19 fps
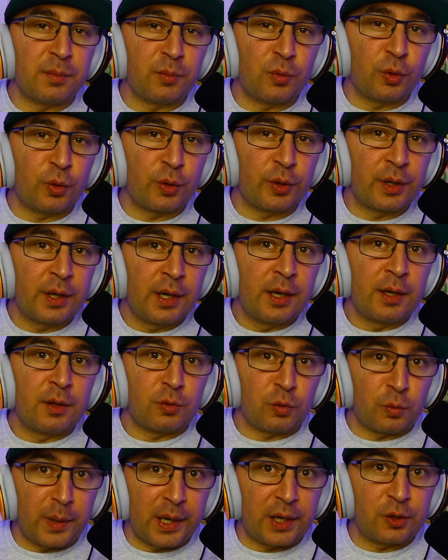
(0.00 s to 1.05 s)
more,
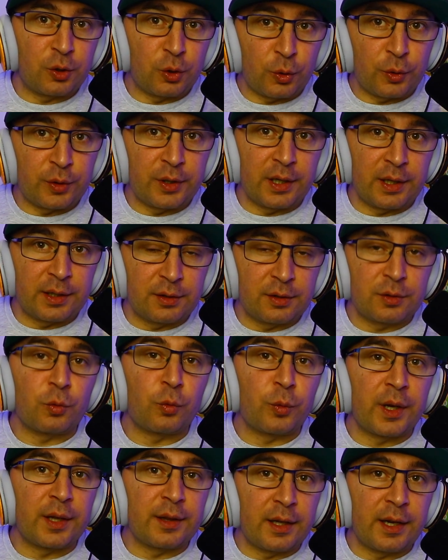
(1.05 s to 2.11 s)
to make sure that
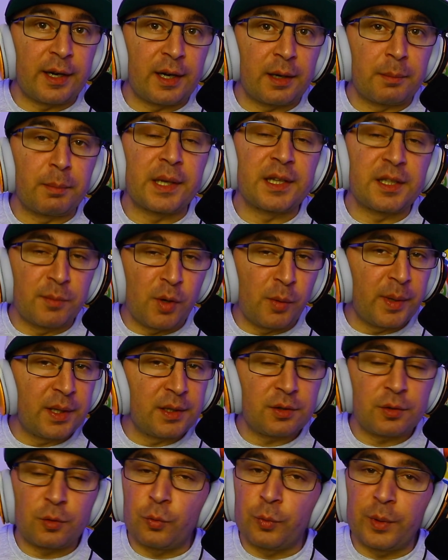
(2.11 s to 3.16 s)
we are there. By the
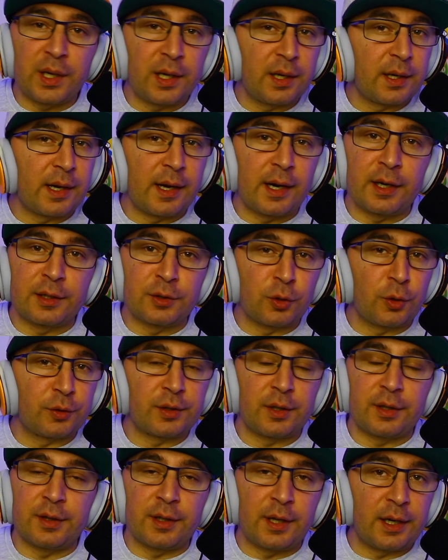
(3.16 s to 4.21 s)
moment, we are
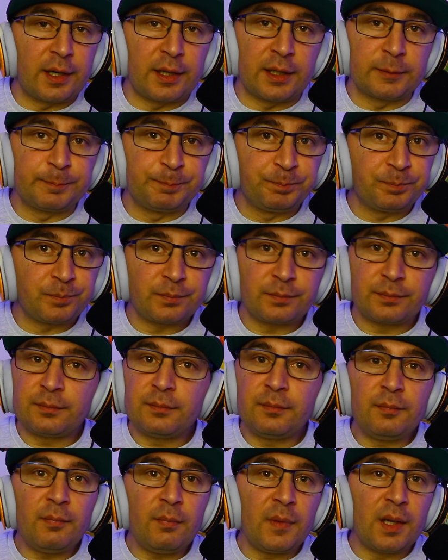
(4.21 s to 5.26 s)
not there.
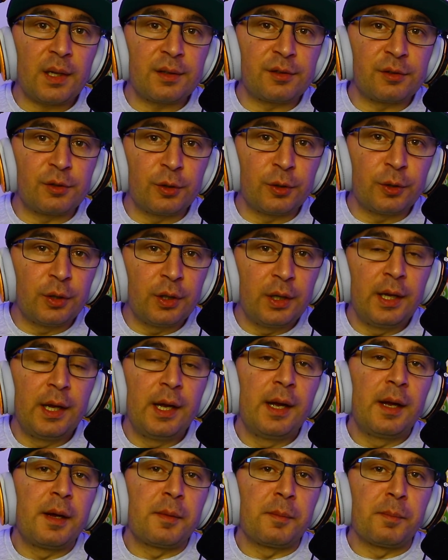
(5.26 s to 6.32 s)
So
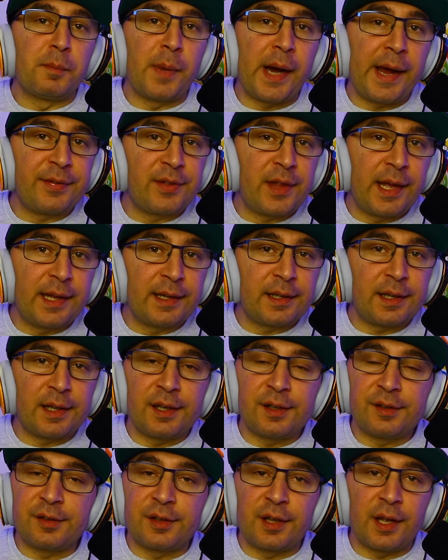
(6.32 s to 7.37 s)
my take
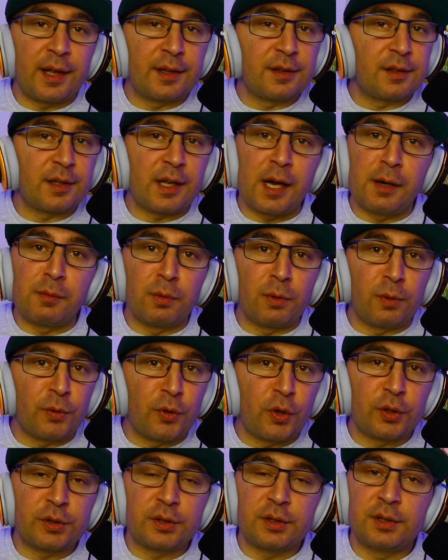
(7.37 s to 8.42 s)
is that I will
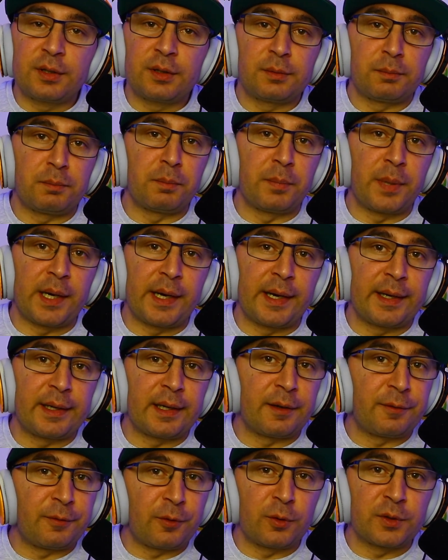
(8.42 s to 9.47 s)
not buy
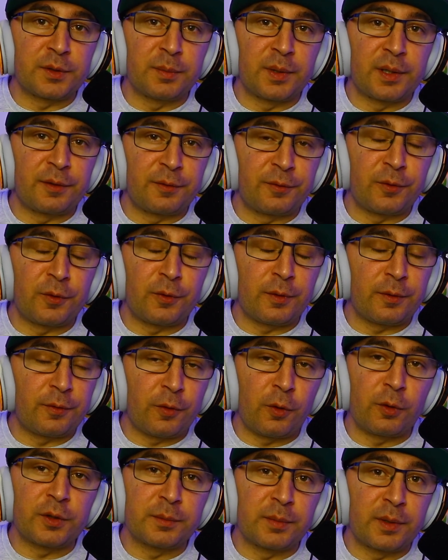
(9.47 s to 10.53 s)
a
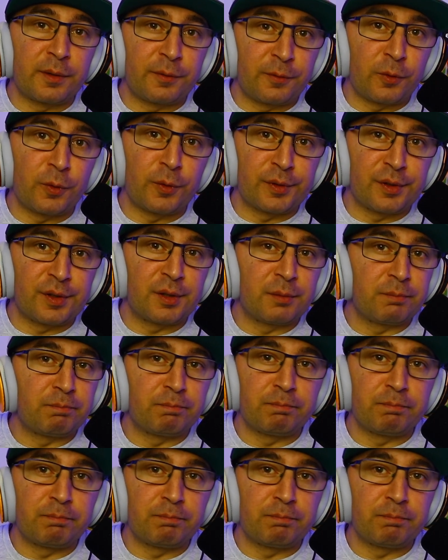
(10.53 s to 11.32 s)
foldable phones.